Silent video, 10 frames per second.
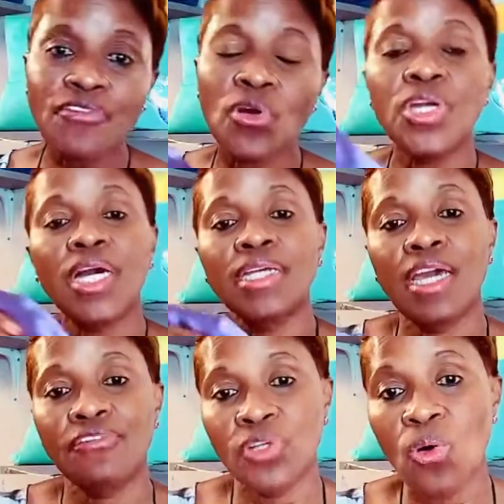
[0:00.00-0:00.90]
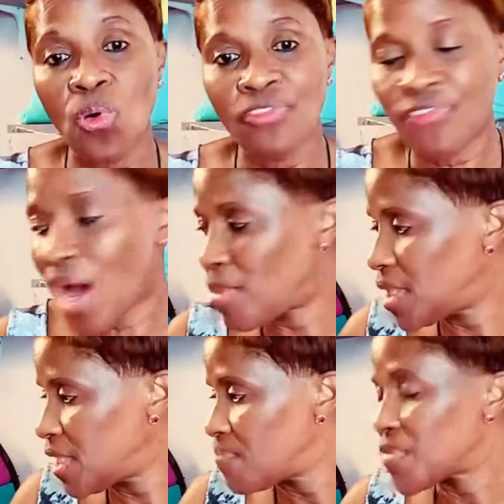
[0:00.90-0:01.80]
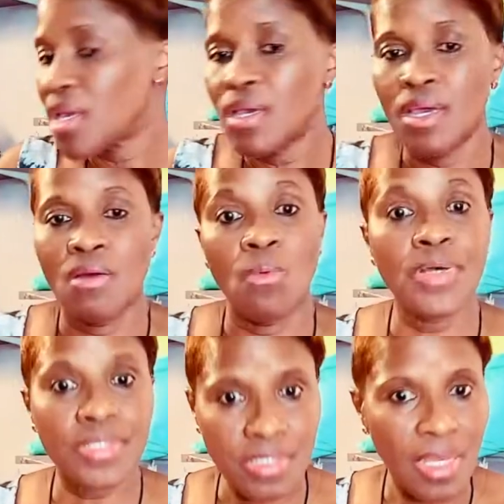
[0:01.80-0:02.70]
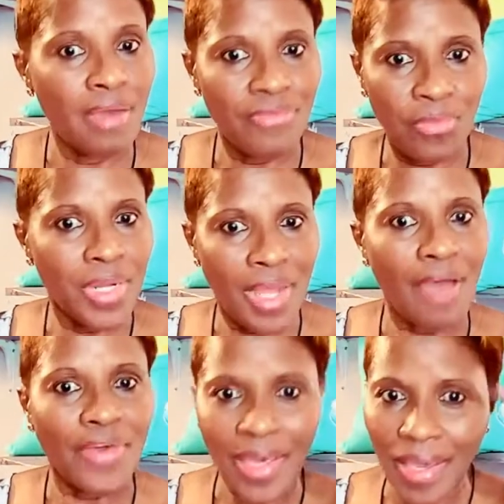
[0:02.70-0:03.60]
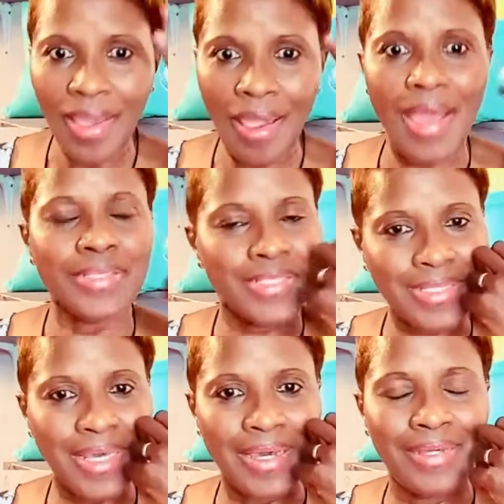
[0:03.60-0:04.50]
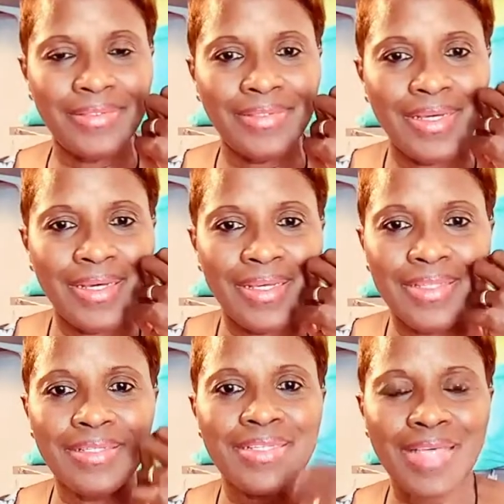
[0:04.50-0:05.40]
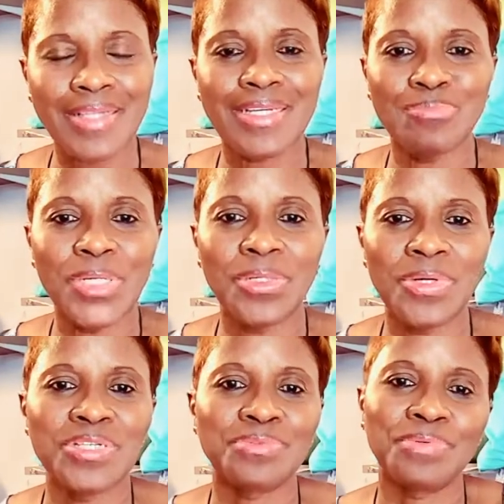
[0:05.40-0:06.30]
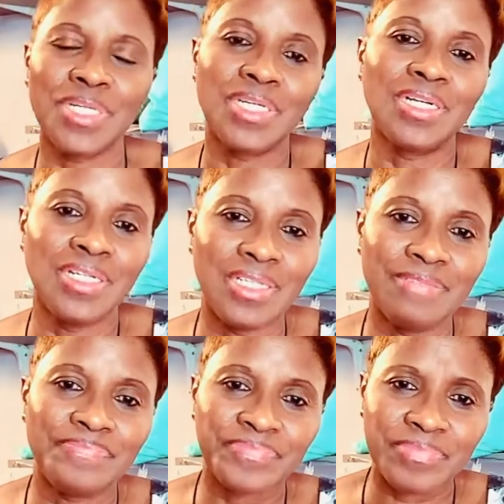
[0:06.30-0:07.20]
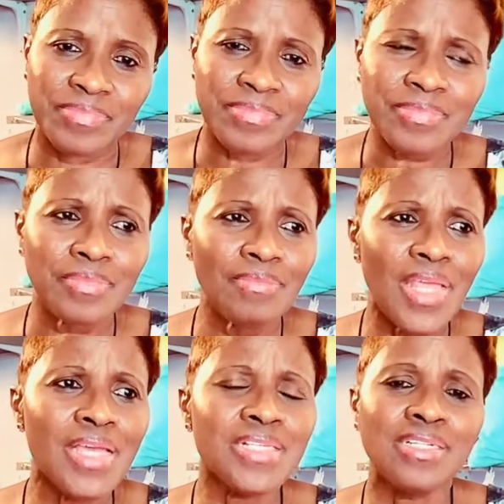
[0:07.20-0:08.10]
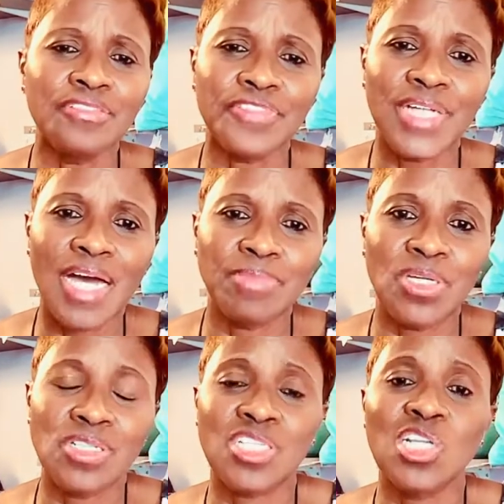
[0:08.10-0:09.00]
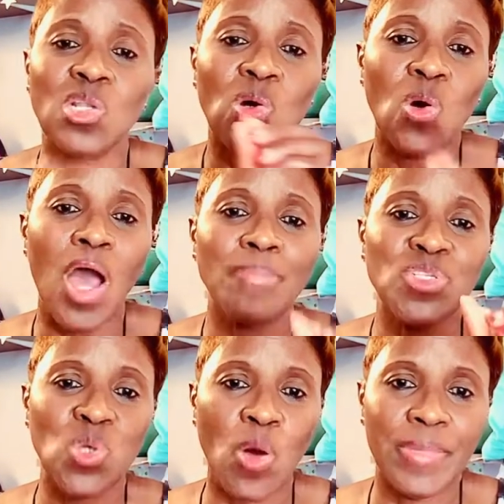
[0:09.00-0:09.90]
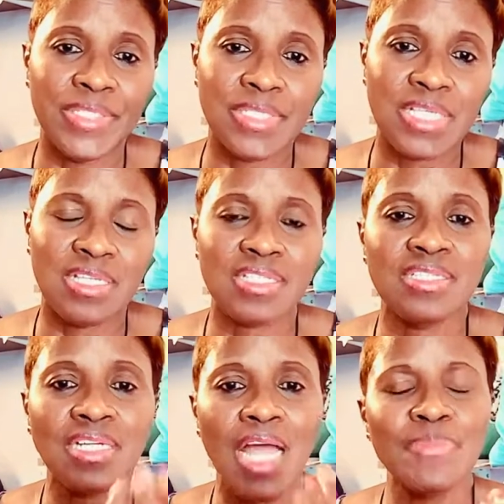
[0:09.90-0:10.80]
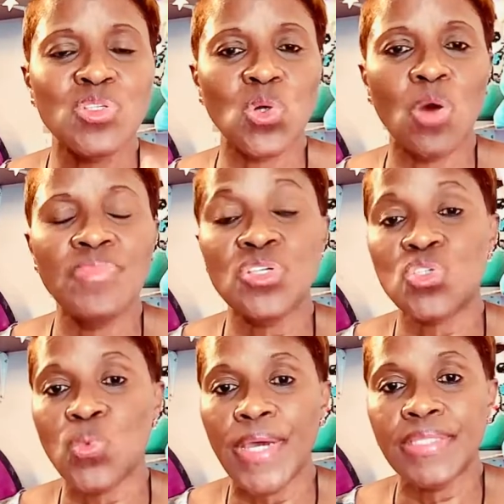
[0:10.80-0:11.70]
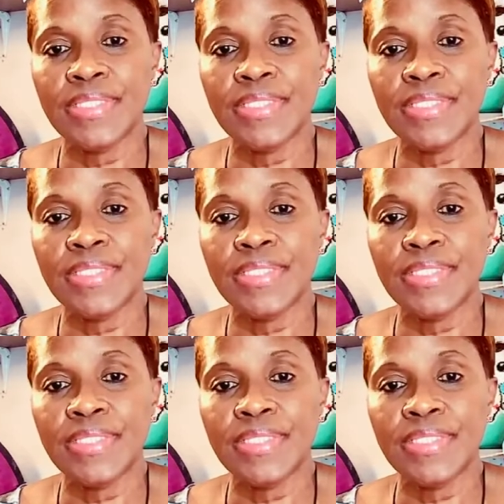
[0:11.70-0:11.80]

or you can get for the whole family. Once everyone have hair and skin, the satin pillow is really good. It's good for that because it's low absorbent. It does not absorb the sweat